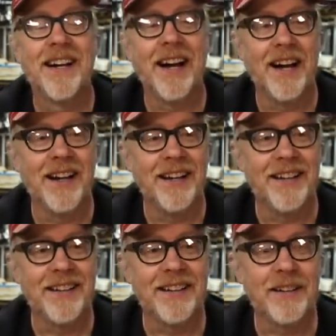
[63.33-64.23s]

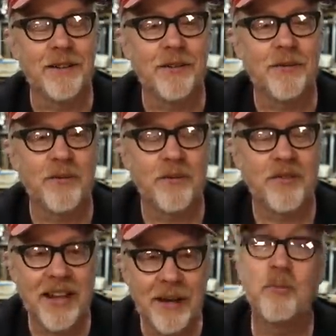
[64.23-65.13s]
Uh,
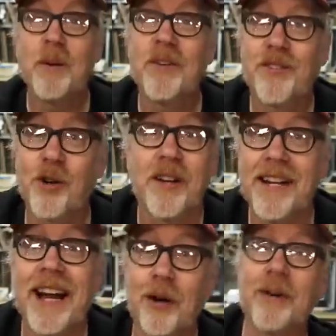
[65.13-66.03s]
Savage Builds
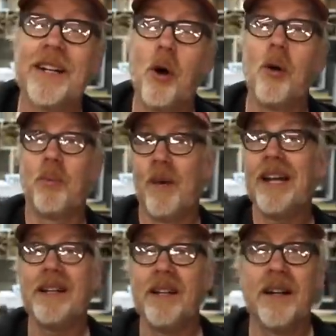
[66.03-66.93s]
started airing
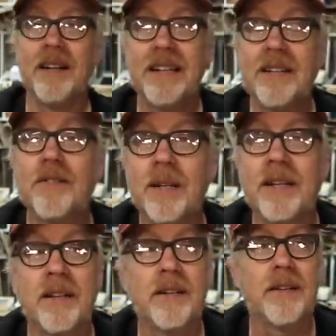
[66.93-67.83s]
already uh, in the
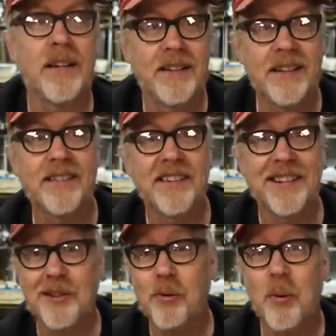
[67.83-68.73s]
in the I think the
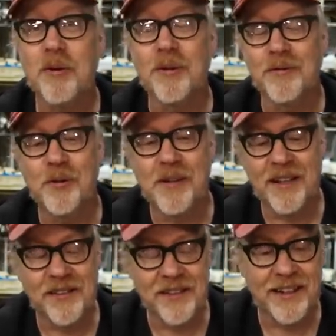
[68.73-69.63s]
second quarter of
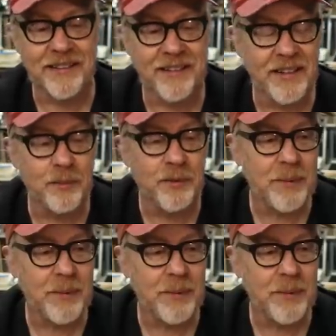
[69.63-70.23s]
2019.